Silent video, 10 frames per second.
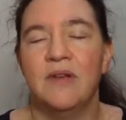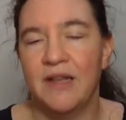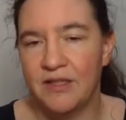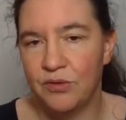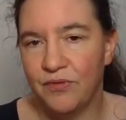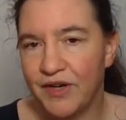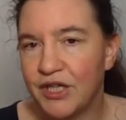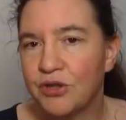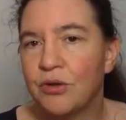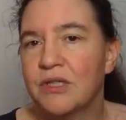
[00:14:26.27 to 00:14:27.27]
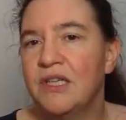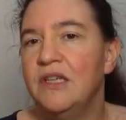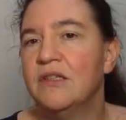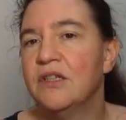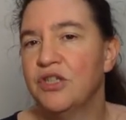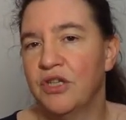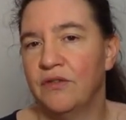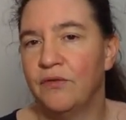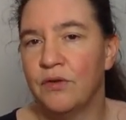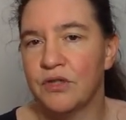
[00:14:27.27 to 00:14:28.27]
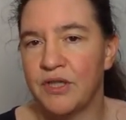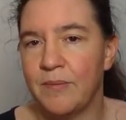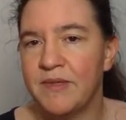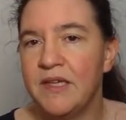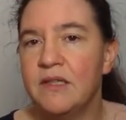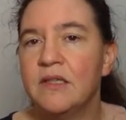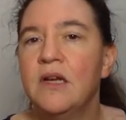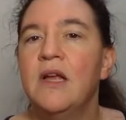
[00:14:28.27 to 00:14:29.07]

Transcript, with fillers: Let's do very short keys, just four steps each.